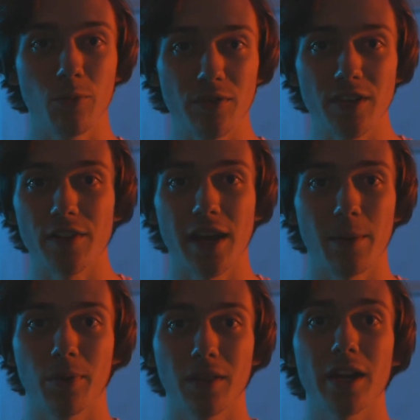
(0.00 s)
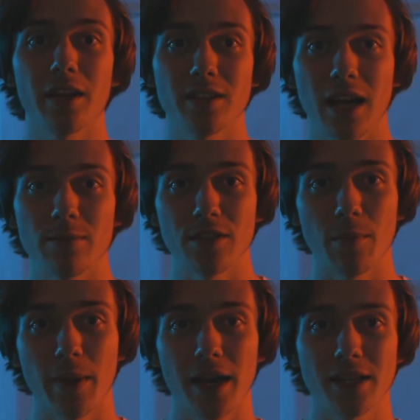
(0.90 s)
We've done that plenty of times in the
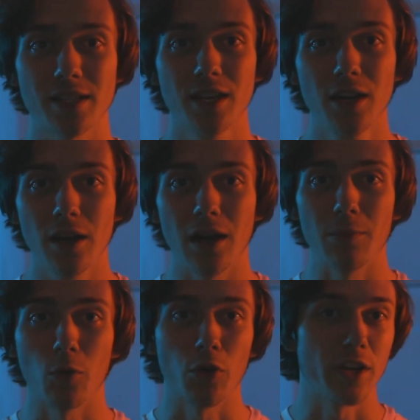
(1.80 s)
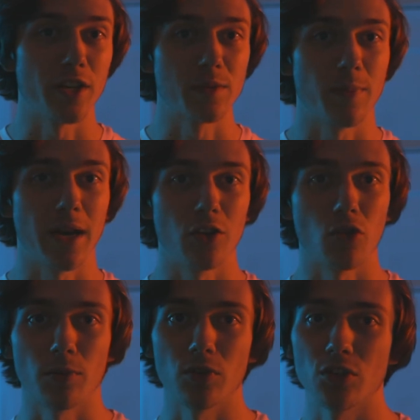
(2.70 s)
past. Or you can just buy
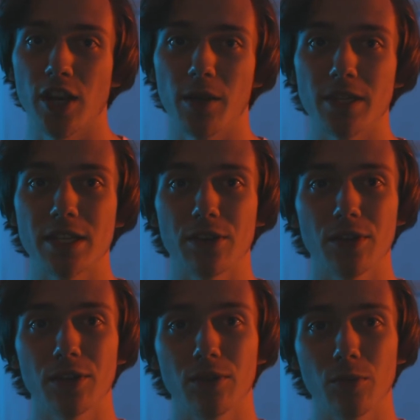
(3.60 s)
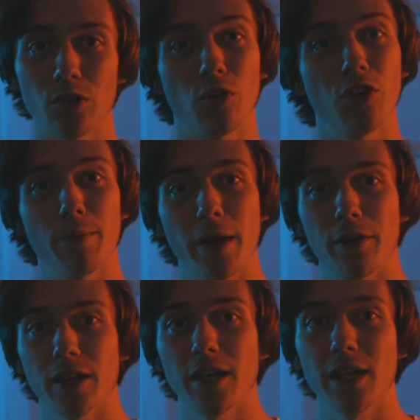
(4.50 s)
normal gel material, which will hold up
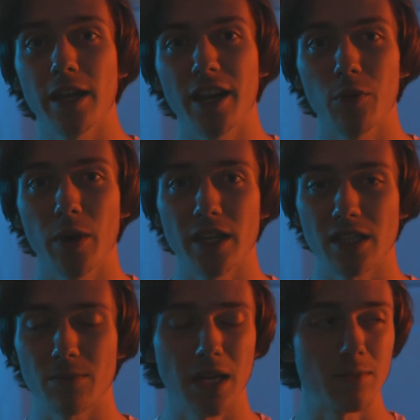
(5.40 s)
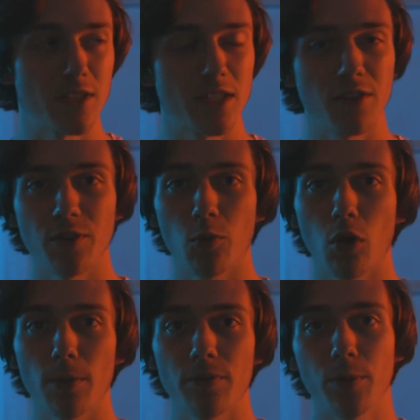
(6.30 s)
better to heat anyway. Sometimes the stuff can
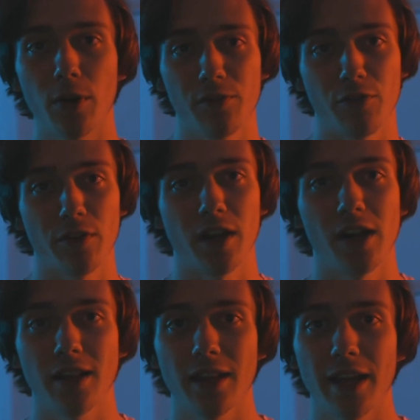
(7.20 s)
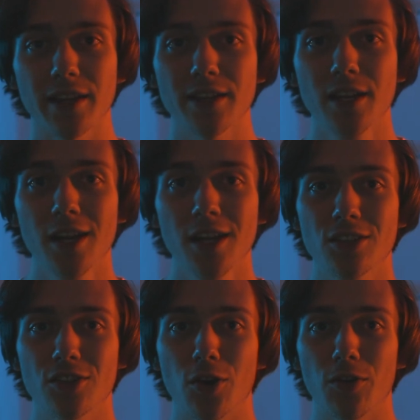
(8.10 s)
warp if you put it in front of a hot light.
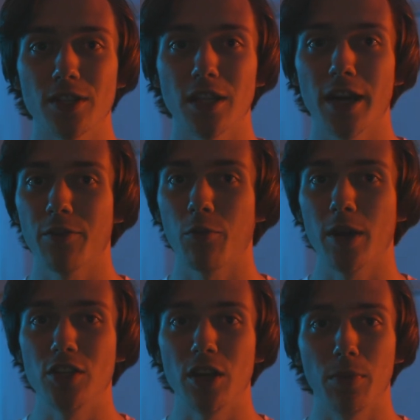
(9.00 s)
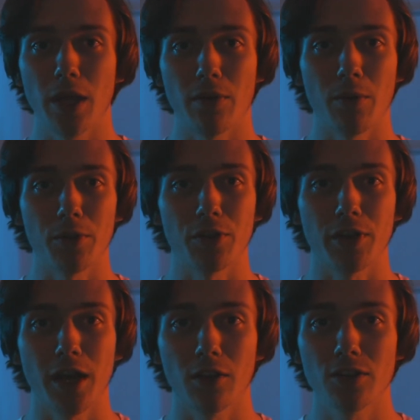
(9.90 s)
So there's a lot of ways you can play around with your
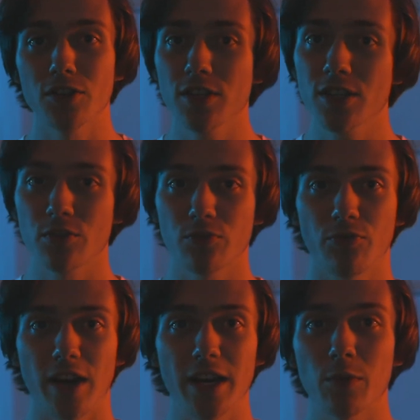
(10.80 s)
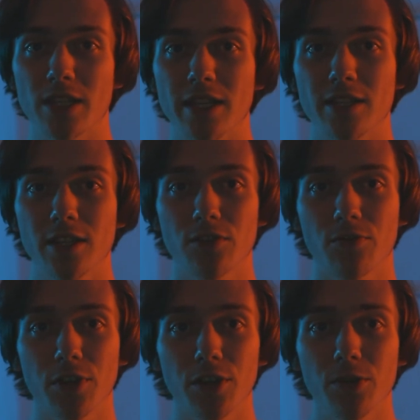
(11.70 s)
color. So just find what's easiest
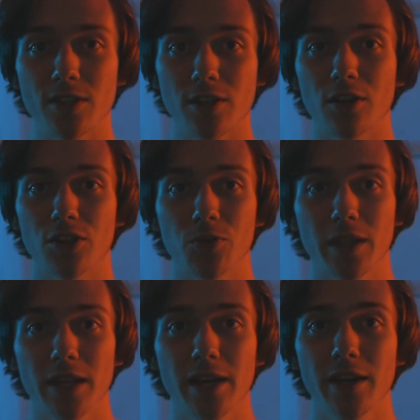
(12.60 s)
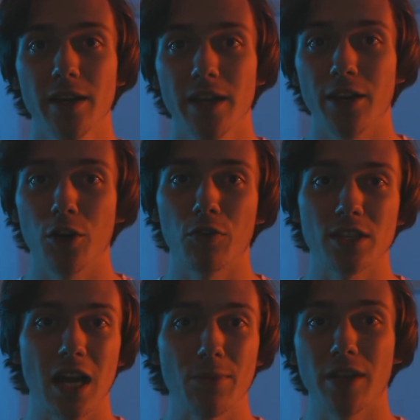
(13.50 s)
for you and start doing that. And over
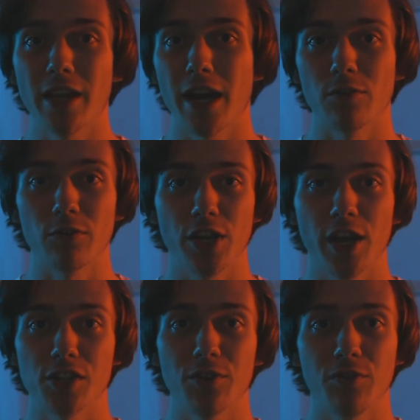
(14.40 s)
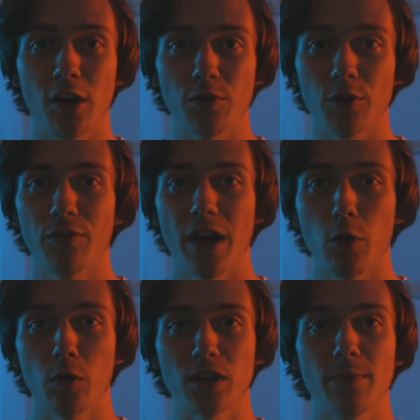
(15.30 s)
time, you can kind of change and evolve, and you'll find
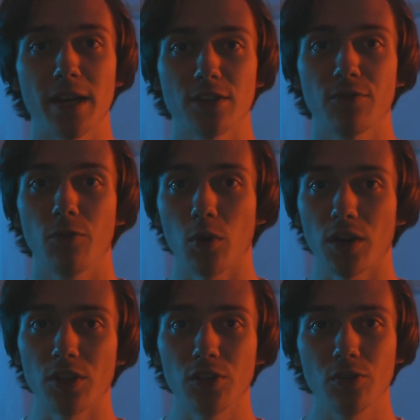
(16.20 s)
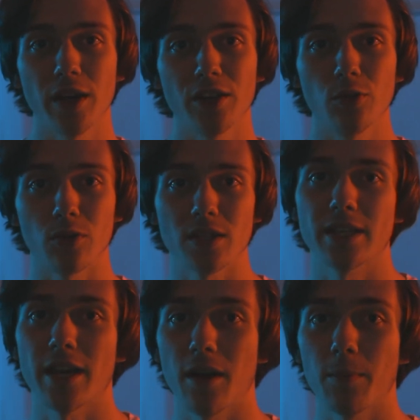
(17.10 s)
what works best for you and your
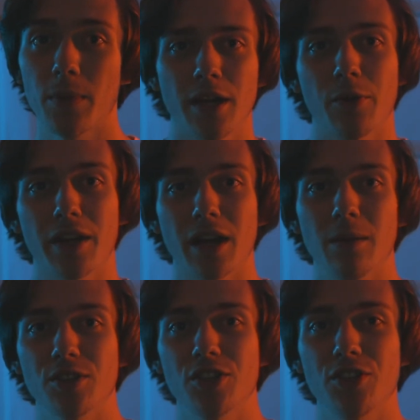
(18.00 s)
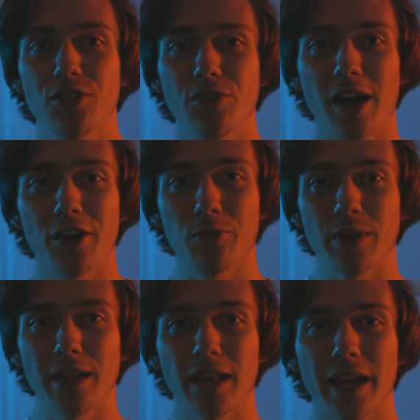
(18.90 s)
setup. Now, when it comes to how do
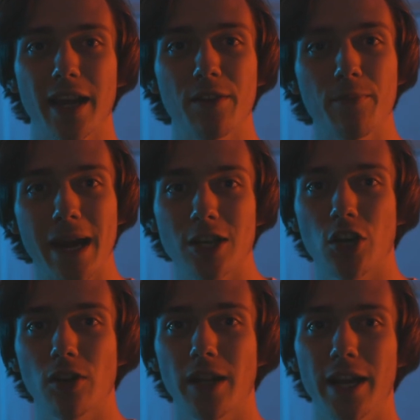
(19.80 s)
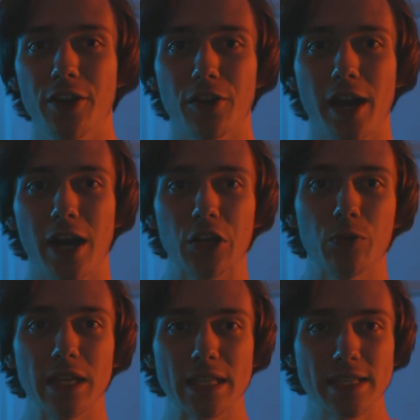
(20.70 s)
we like kind of match our lighting, or how do
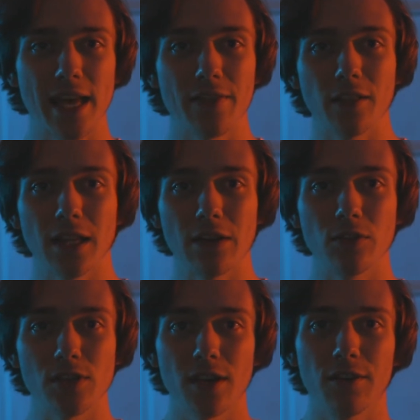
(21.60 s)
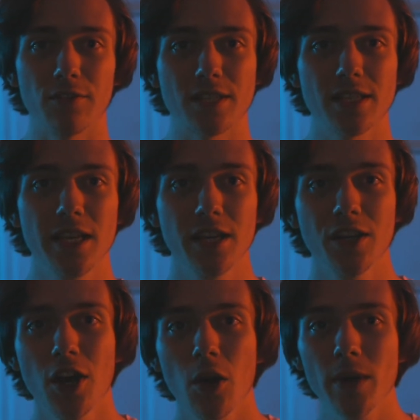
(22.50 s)
we set the levels of the
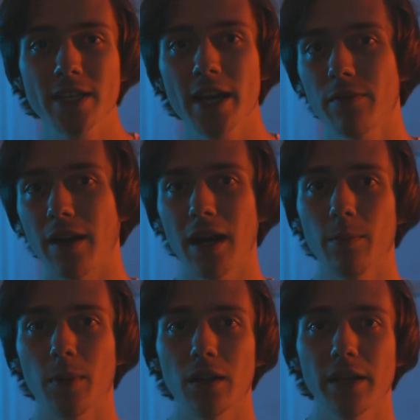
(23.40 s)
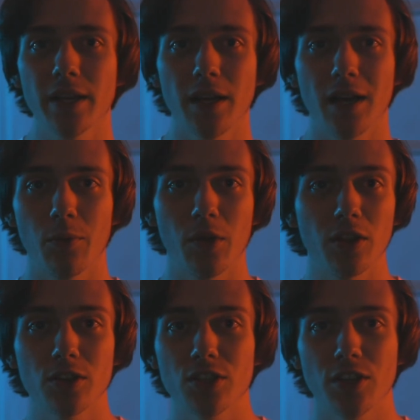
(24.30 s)
scene, we just kind of eyeball it. What
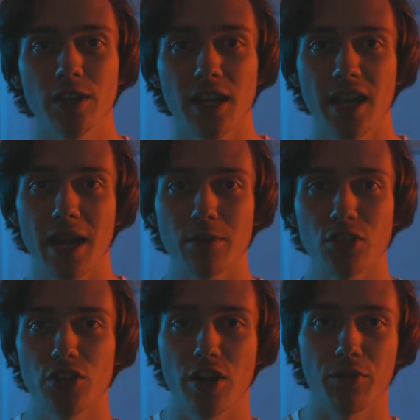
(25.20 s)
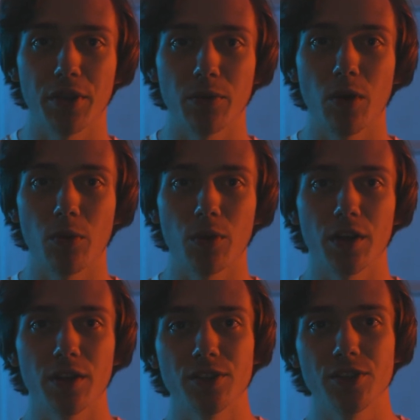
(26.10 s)
looks good in the camera is generally what we're
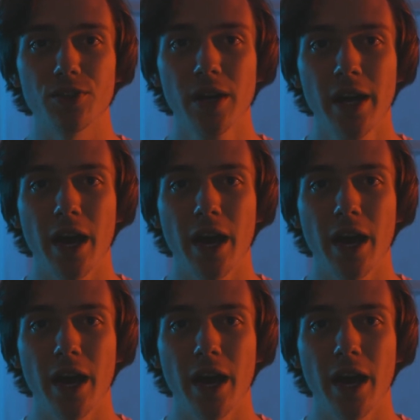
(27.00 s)
gonna do.